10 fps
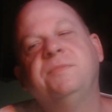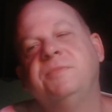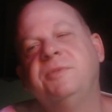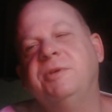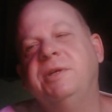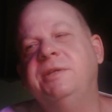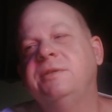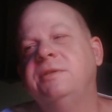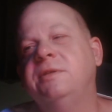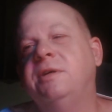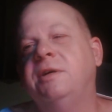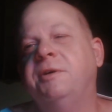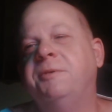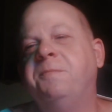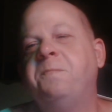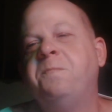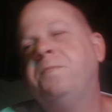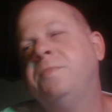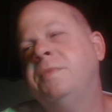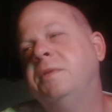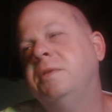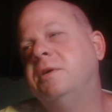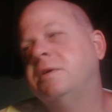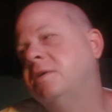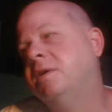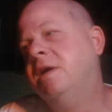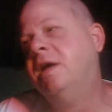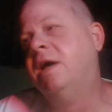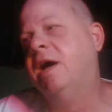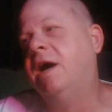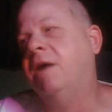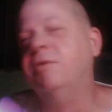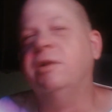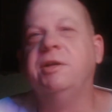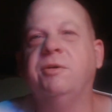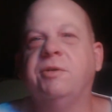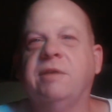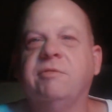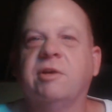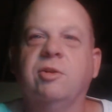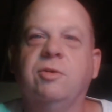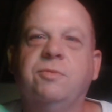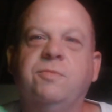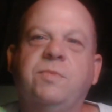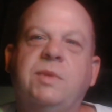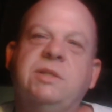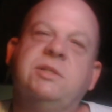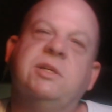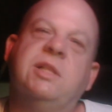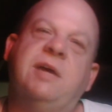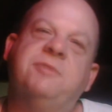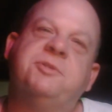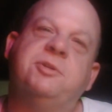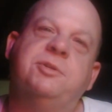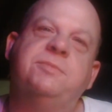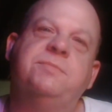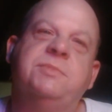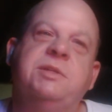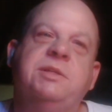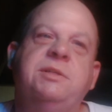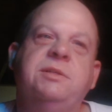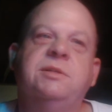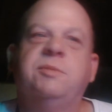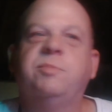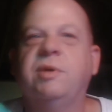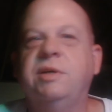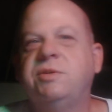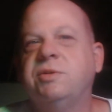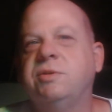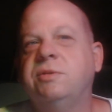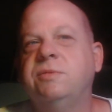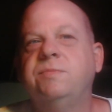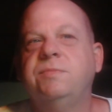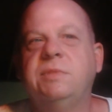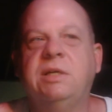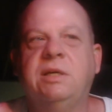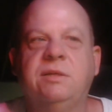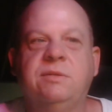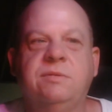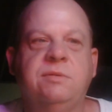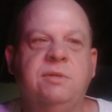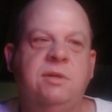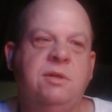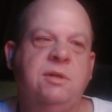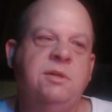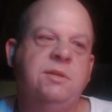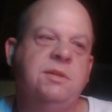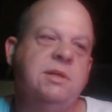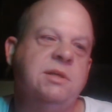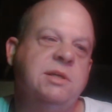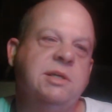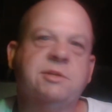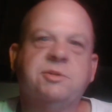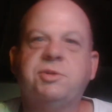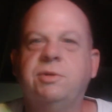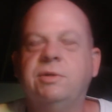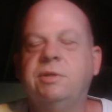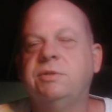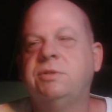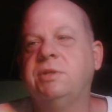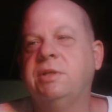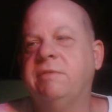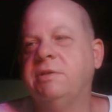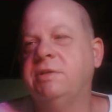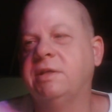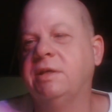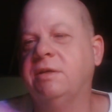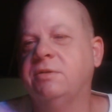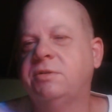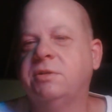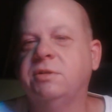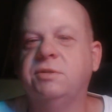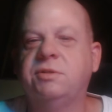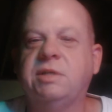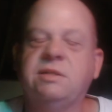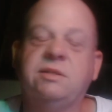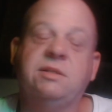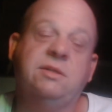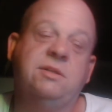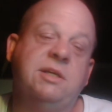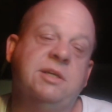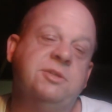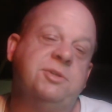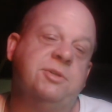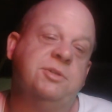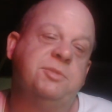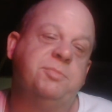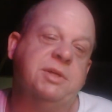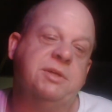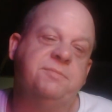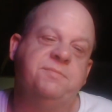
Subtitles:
Great. Look, I really don't have a clue until after the appraisal and the insurance and everything else, because that the insurance bit,